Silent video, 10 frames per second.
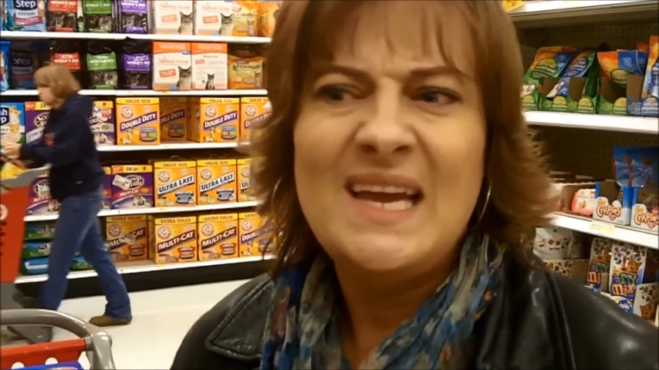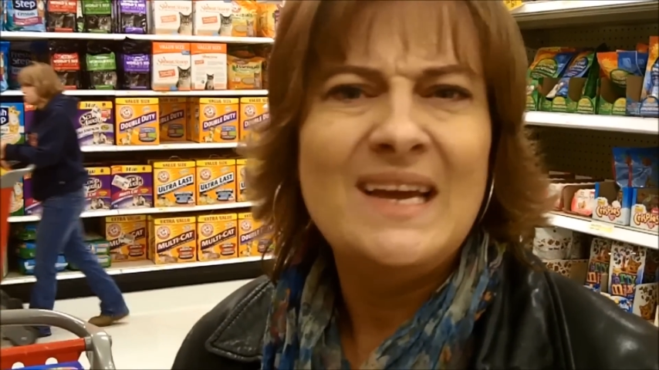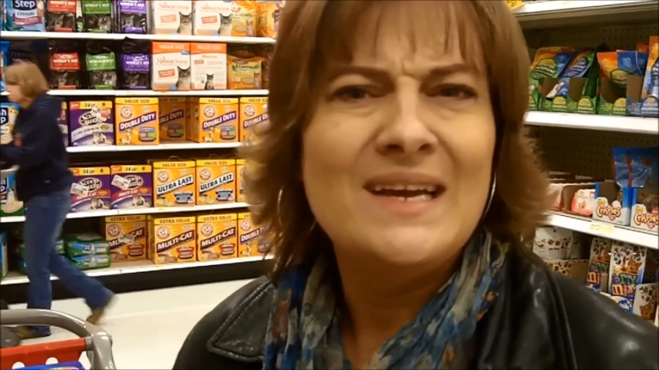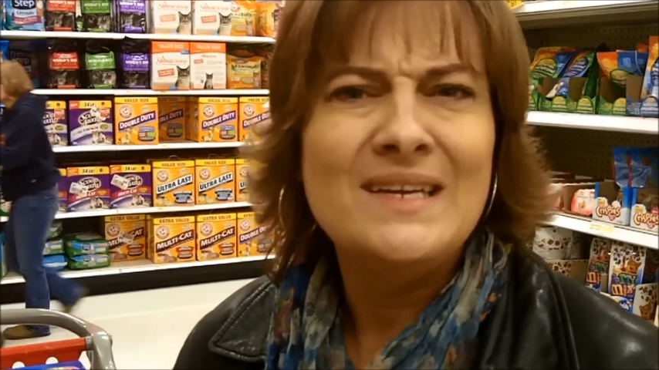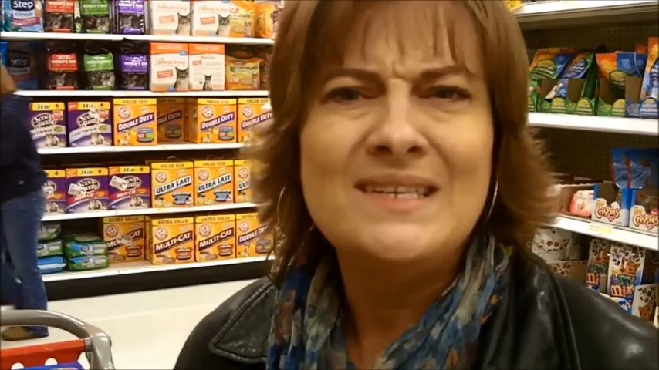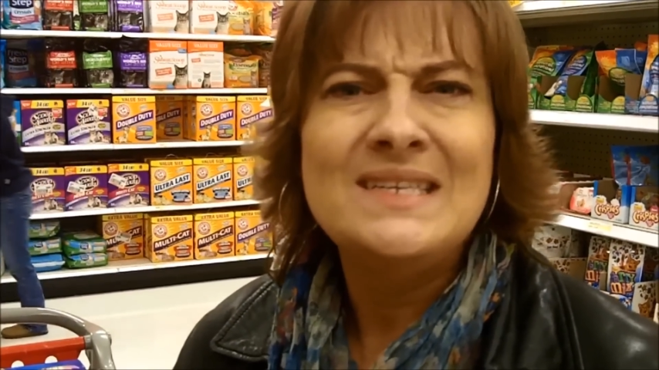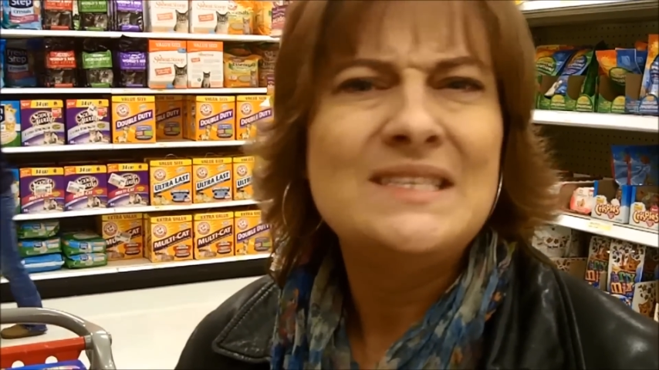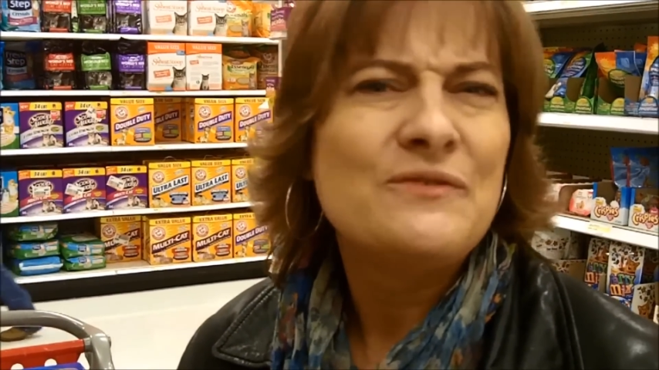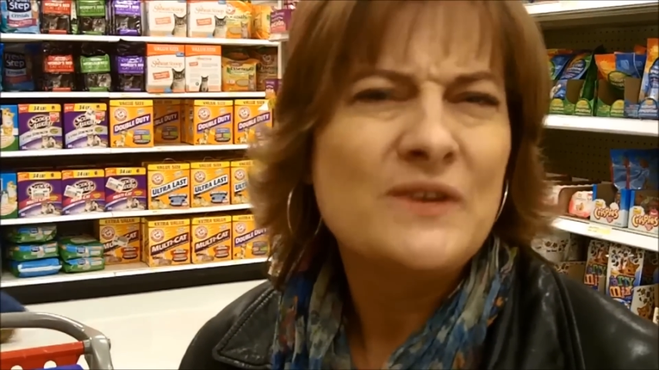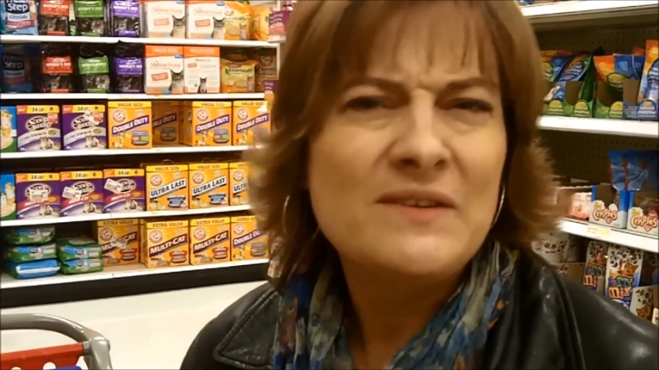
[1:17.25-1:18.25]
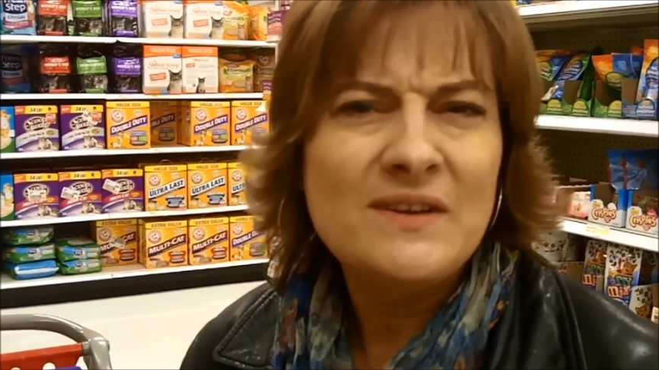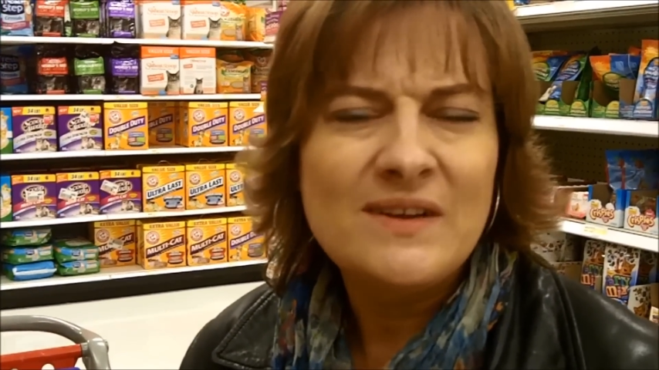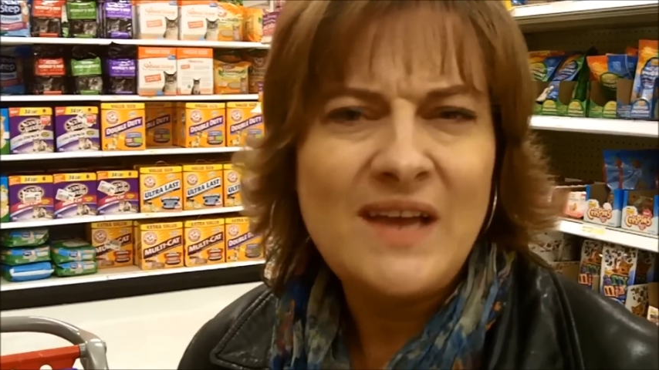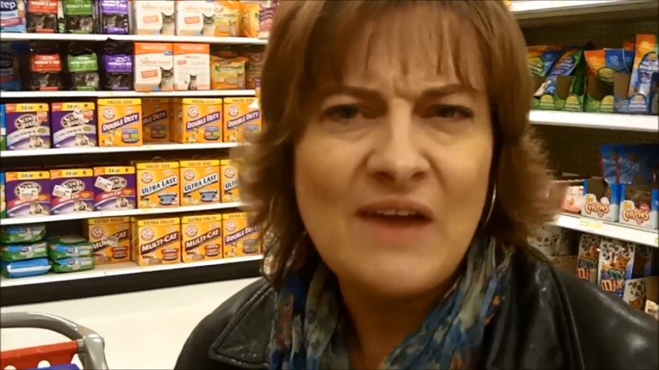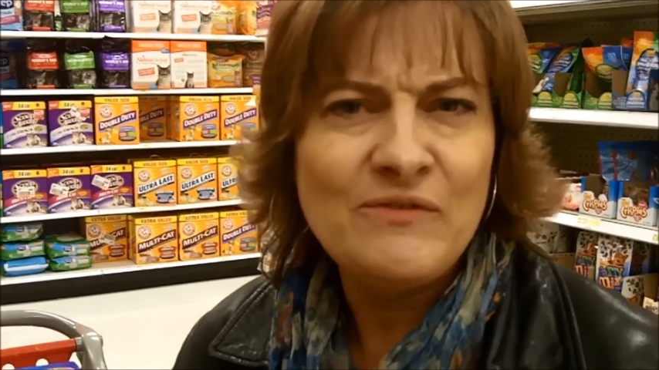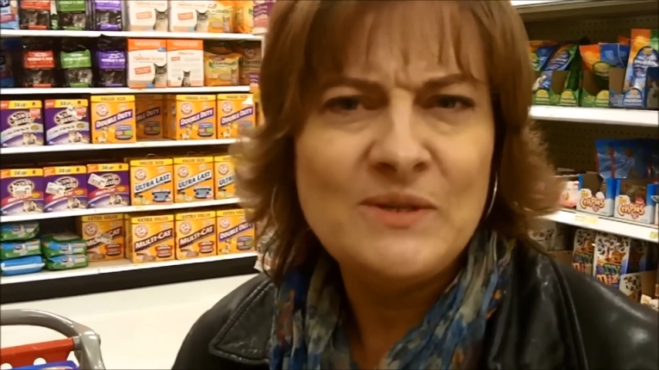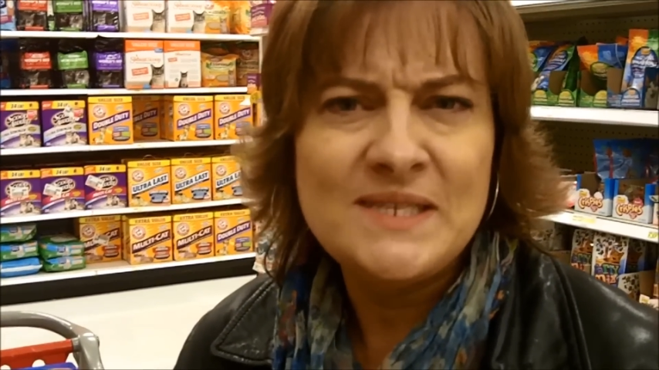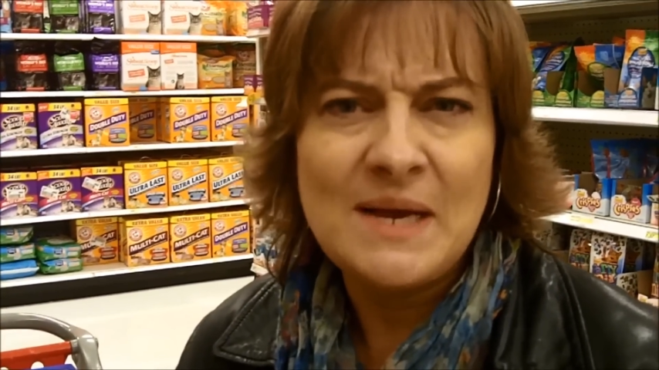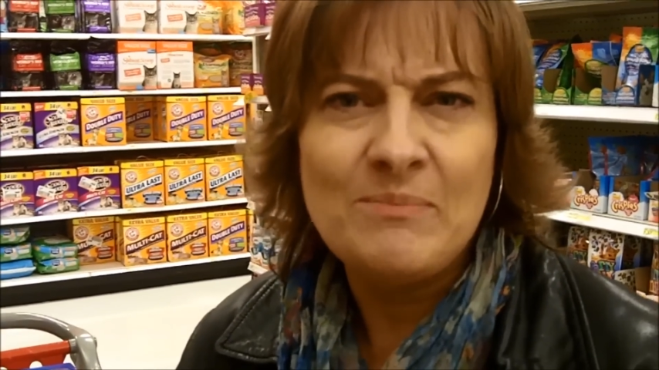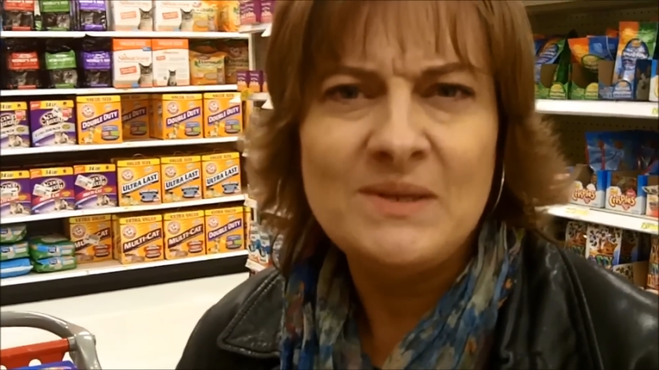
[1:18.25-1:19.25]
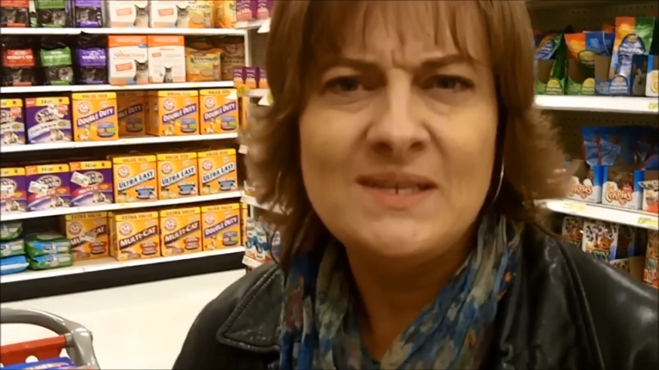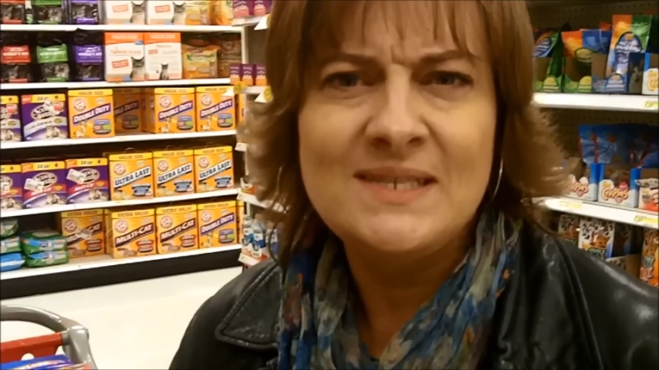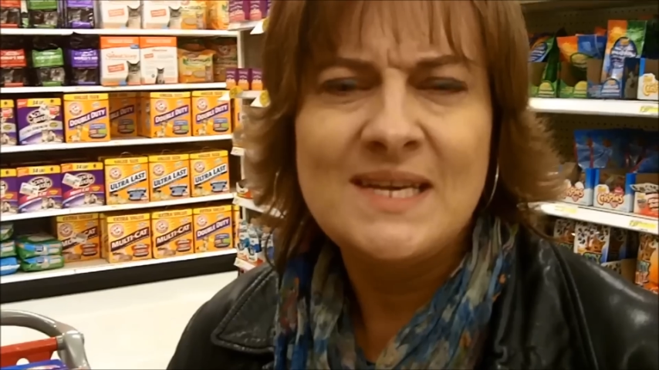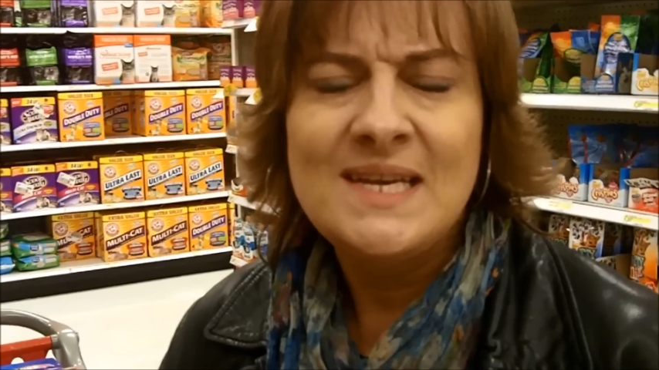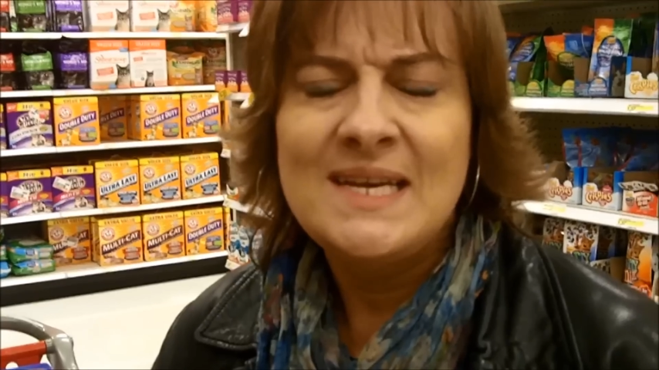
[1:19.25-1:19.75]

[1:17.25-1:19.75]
and different cat food samples,